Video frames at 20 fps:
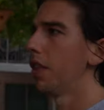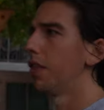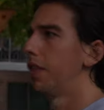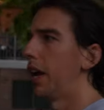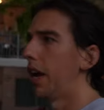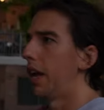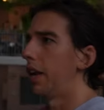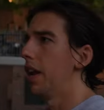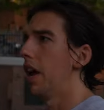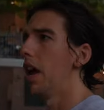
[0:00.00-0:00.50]

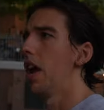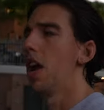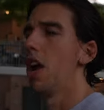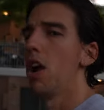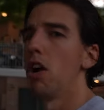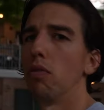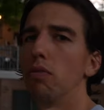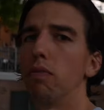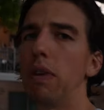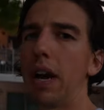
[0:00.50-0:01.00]
Then
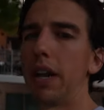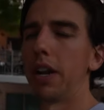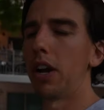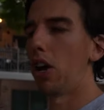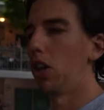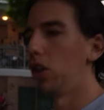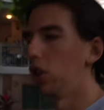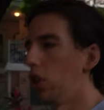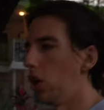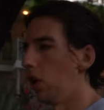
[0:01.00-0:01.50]
ran
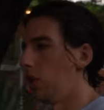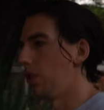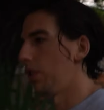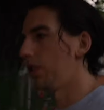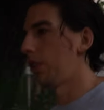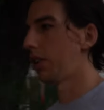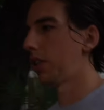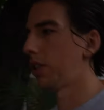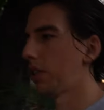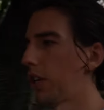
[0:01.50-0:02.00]

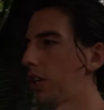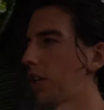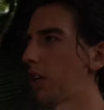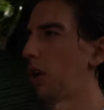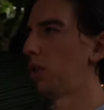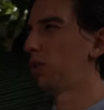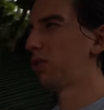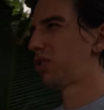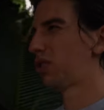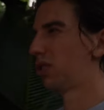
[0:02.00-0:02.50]
along the
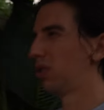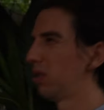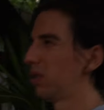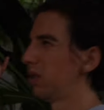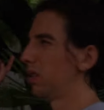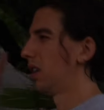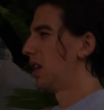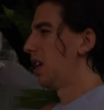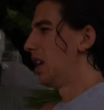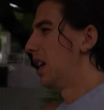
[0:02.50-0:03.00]

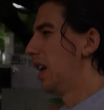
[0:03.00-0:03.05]
coastal